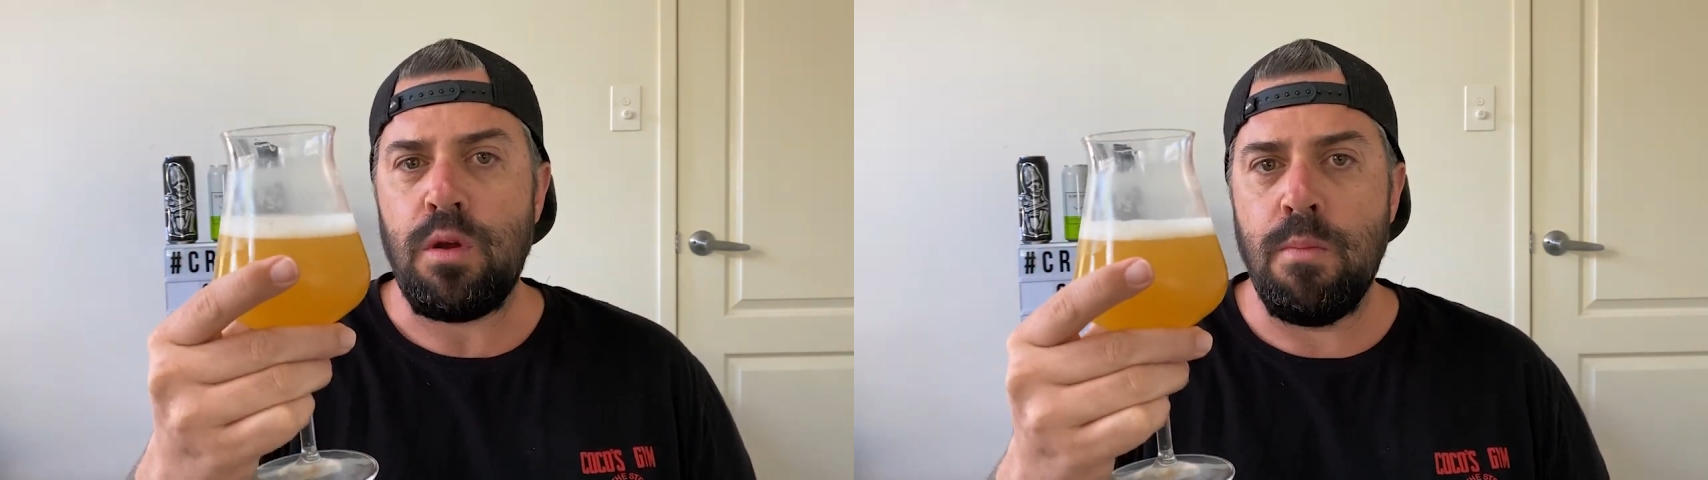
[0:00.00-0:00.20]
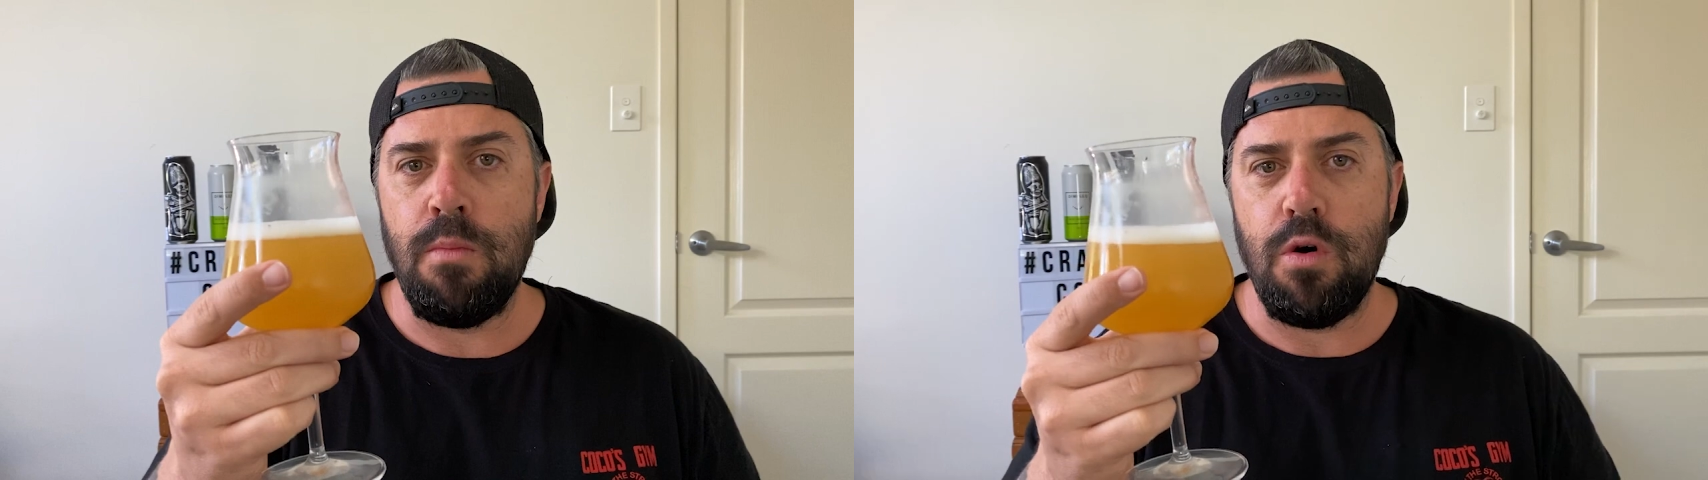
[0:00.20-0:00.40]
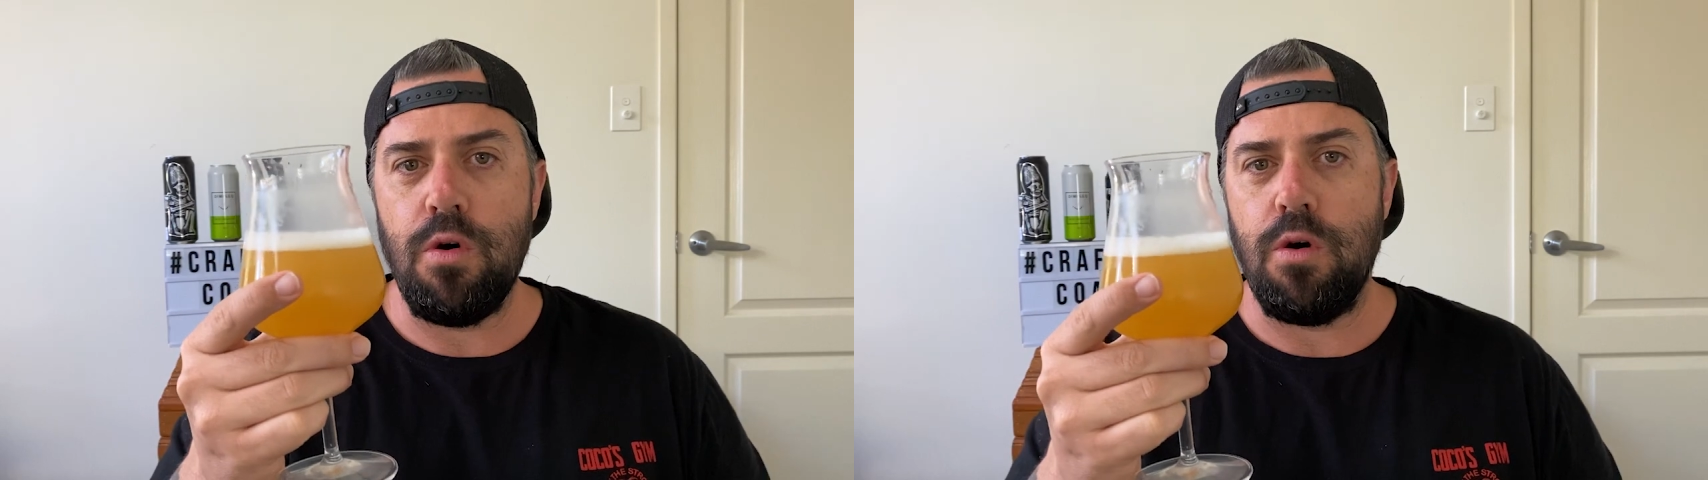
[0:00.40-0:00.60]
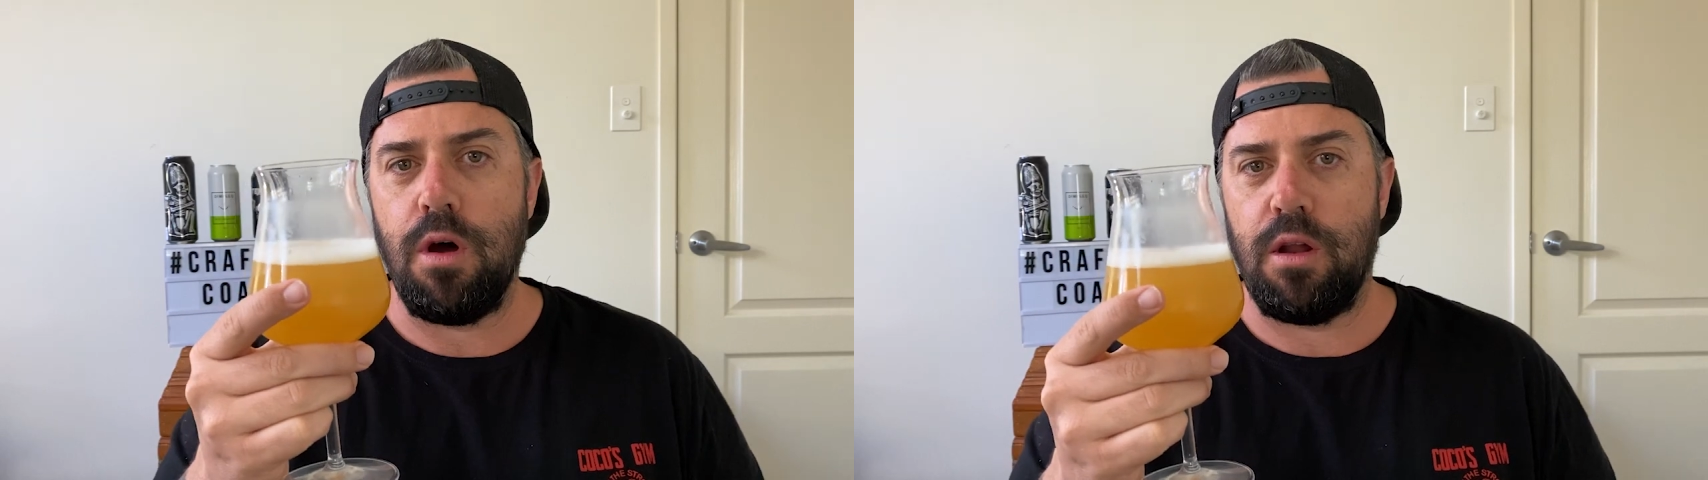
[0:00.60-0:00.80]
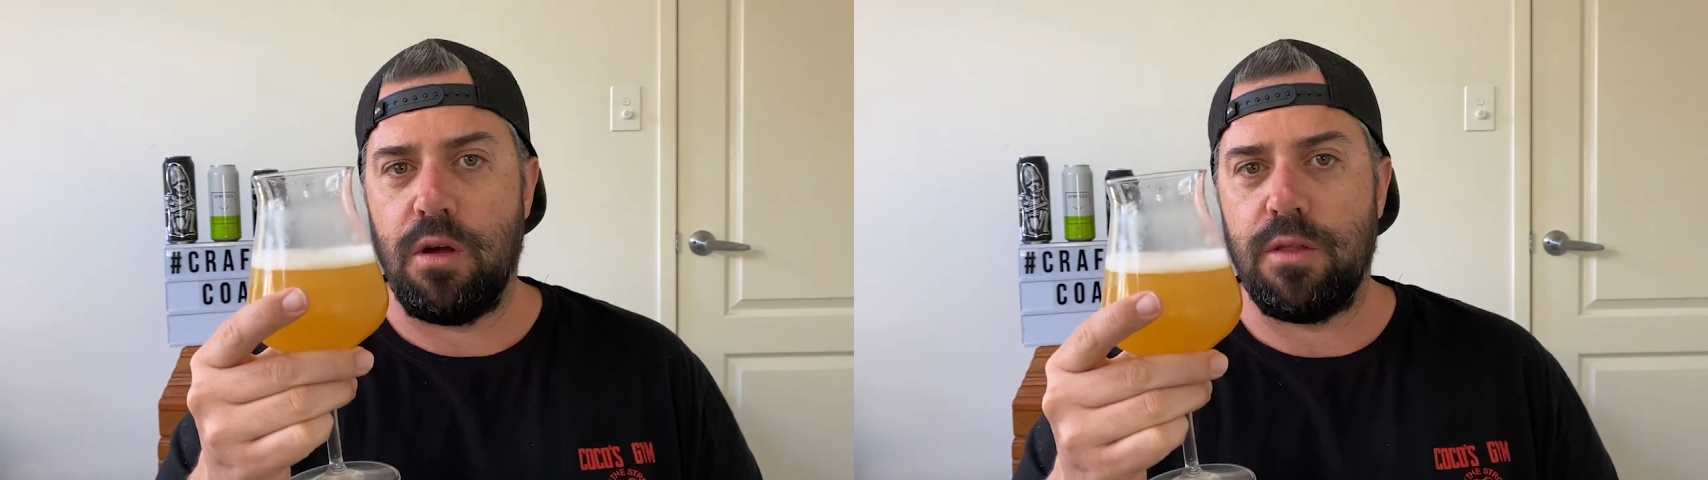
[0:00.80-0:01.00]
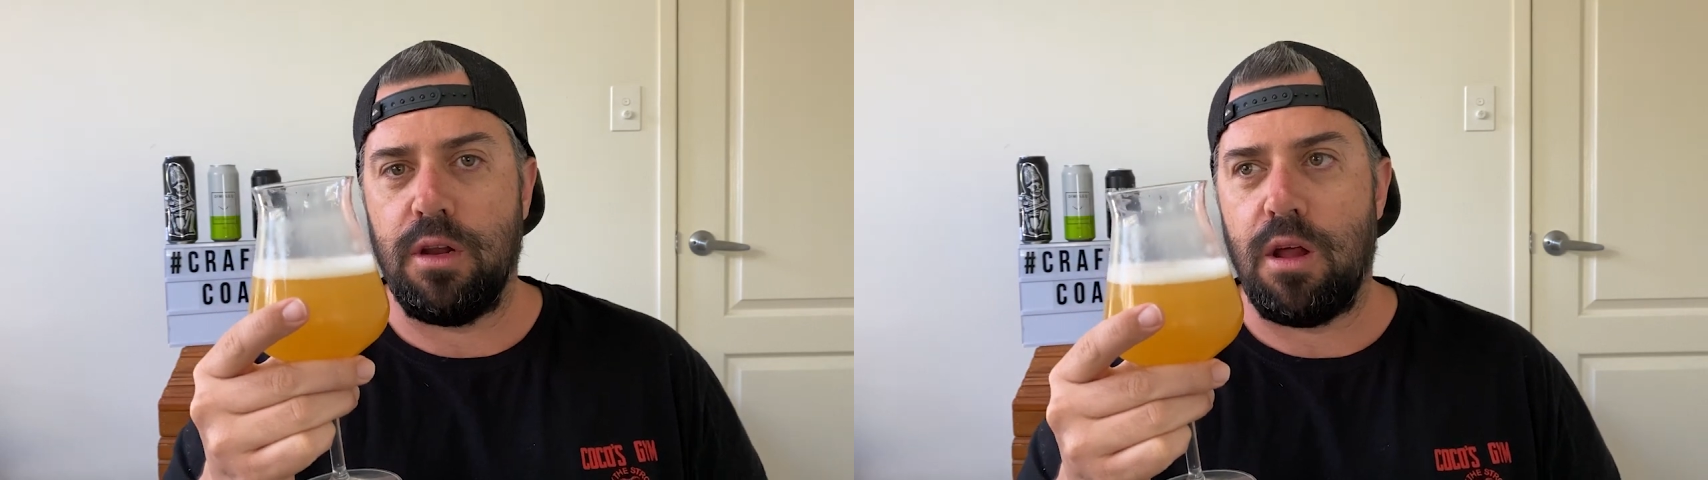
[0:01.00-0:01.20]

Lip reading: more along the